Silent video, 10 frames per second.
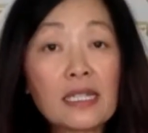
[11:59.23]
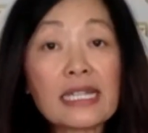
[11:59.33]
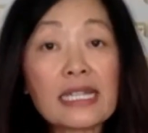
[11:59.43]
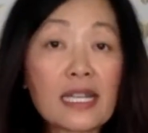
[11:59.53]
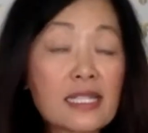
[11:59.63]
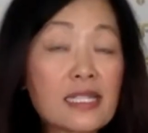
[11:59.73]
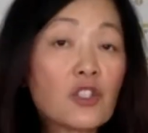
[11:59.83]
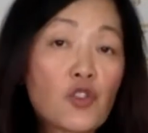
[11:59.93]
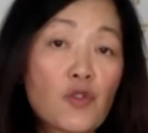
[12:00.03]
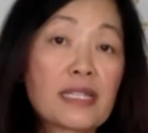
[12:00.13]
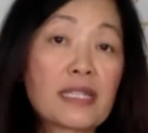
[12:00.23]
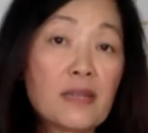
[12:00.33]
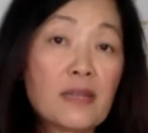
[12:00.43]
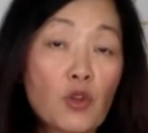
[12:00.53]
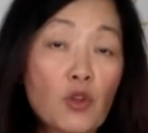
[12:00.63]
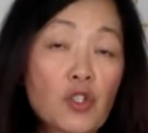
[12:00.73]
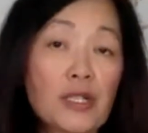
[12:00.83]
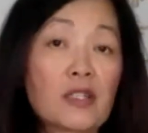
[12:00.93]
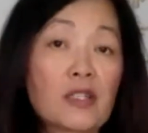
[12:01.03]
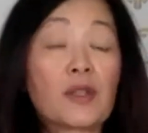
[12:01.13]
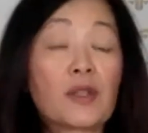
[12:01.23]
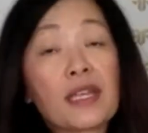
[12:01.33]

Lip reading: It doesn't address emotional eating. So